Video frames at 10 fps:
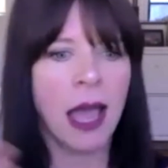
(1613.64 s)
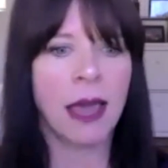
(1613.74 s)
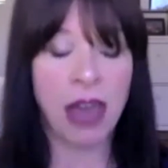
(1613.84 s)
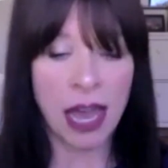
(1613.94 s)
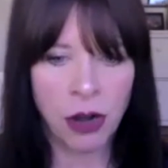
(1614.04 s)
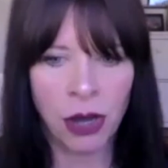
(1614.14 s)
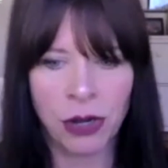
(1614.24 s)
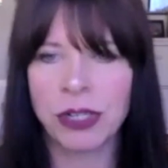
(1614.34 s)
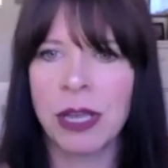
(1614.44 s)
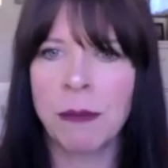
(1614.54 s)
That
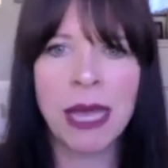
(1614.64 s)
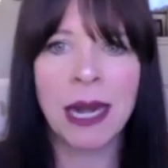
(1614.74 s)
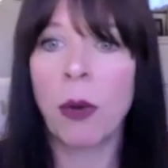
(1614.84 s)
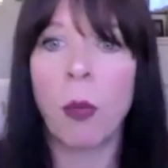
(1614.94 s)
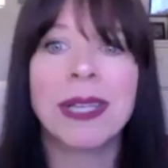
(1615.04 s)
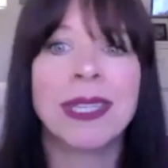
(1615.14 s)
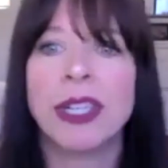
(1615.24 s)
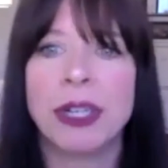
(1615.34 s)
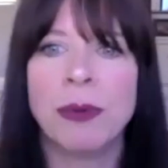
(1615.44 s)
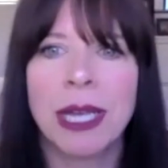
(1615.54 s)
honors him. And I wasn't
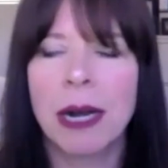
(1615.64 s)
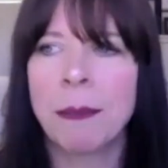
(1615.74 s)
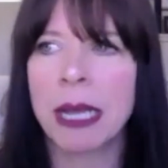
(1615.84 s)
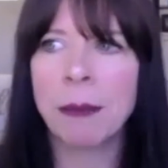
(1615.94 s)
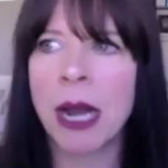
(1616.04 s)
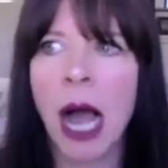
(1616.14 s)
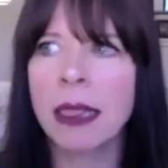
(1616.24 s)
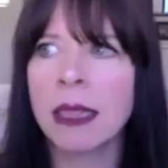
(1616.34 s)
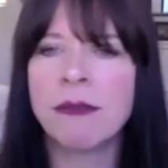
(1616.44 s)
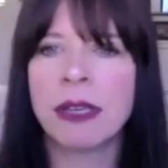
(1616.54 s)
doing it. I'm like, I'm
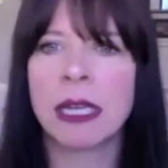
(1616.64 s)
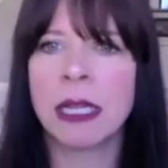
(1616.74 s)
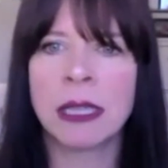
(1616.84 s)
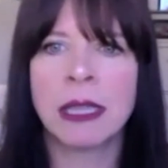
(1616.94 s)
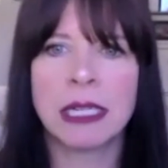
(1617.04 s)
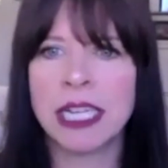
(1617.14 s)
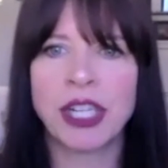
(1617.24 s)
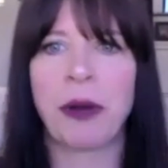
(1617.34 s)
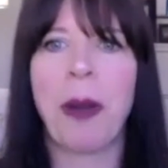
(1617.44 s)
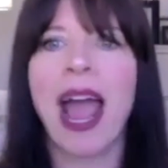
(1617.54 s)
not living the
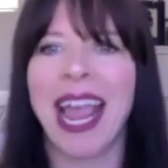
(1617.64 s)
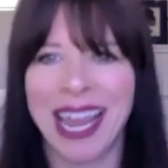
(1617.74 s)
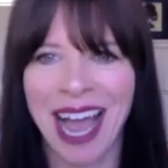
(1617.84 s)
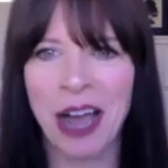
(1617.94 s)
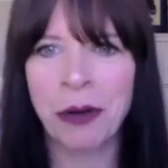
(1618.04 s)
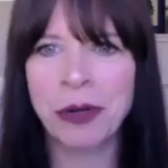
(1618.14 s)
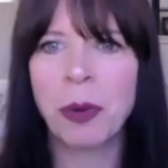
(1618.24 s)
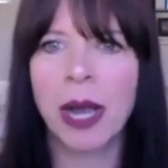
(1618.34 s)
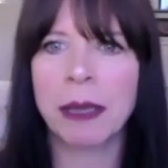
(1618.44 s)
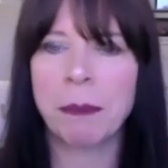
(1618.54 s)
TJ way. How
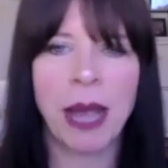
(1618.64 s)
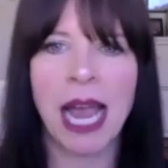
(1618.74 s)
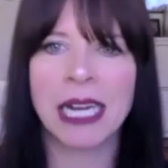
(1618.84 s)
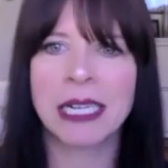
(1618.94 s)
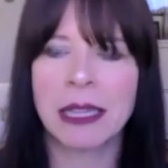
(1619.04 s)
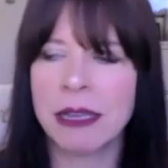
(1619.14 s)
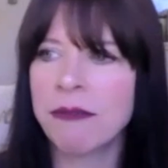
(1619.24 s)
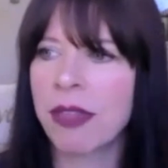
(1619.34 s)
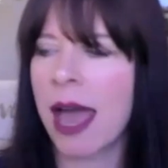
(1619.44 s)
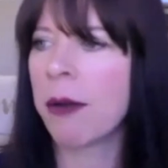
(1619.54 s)
do I get back to
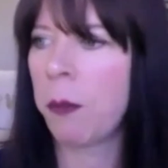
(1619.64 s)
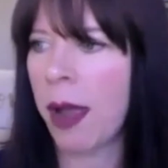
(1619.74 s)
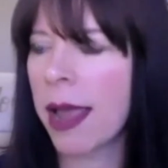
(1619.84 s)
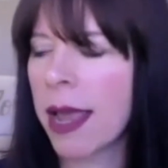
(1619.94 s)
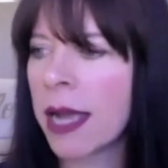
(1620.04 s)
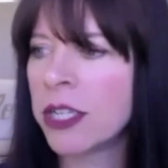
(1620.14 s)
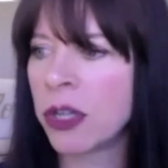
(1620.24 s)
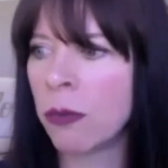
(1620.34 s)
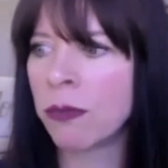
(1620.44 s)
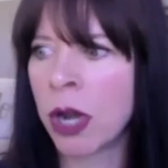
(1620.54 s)
live that way? I
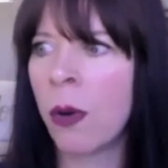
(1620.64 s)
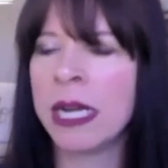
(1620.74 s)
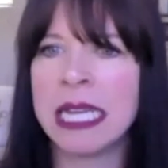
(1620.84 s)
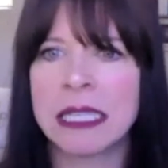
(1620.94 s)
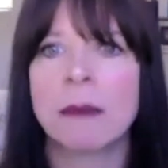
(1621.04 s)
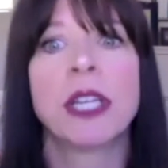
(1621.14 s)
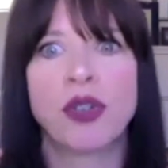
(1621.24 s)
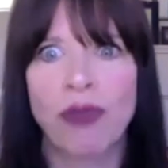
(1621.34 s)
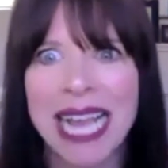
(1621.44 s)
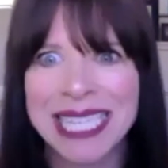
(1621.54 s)
don't know. I need something
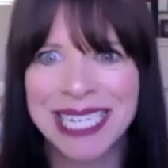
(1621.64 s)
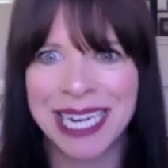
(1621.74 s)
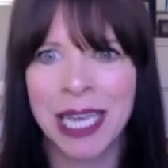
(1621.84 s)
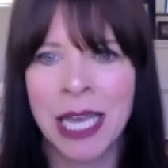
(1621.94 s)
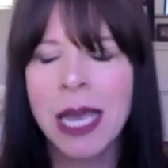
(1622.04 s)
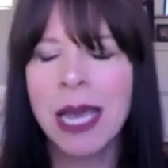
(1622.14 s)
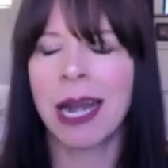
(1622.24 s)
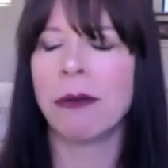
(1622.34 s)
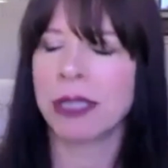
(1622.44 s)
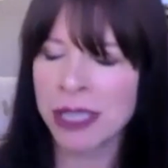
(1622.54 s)
drastic. And
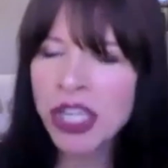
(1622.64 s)
I was in the